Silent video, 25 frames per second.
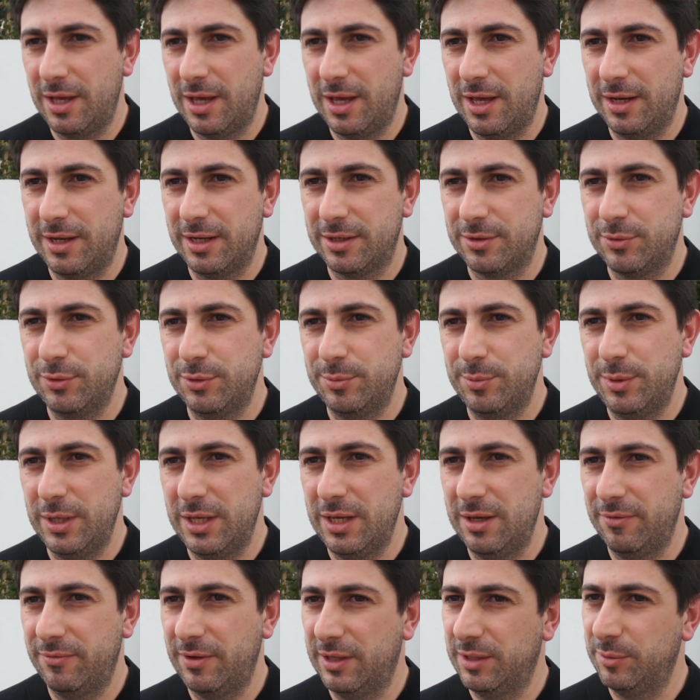that could
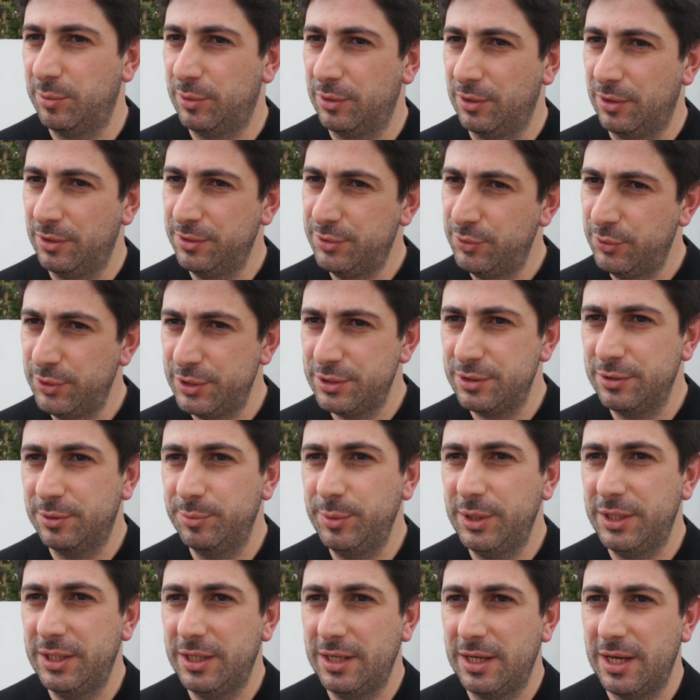be available on traditional
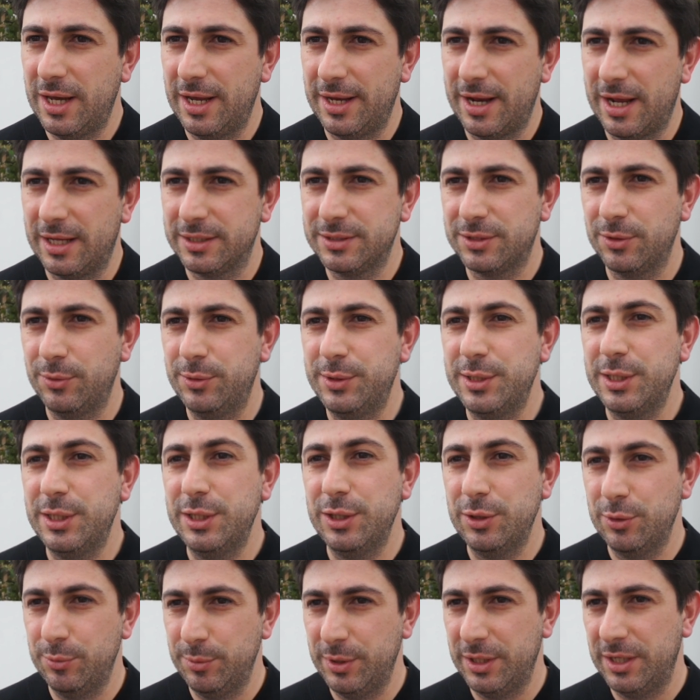media and also in the
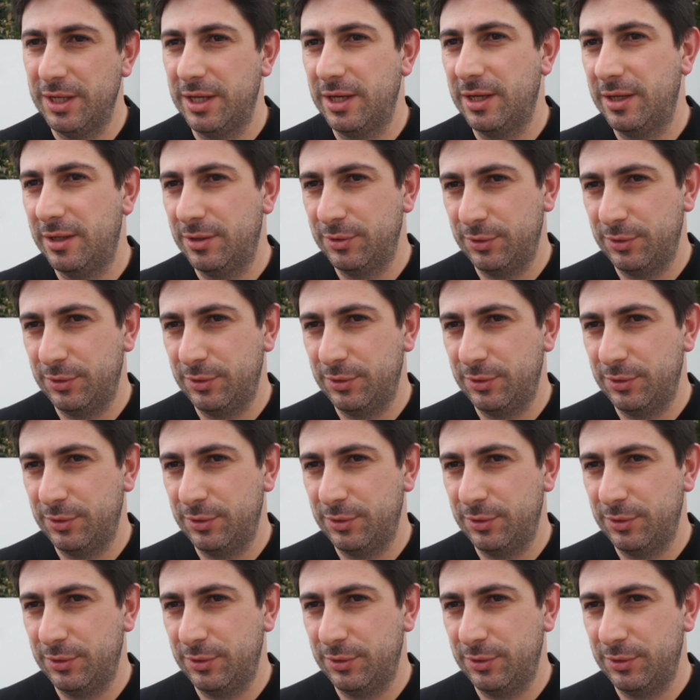new media,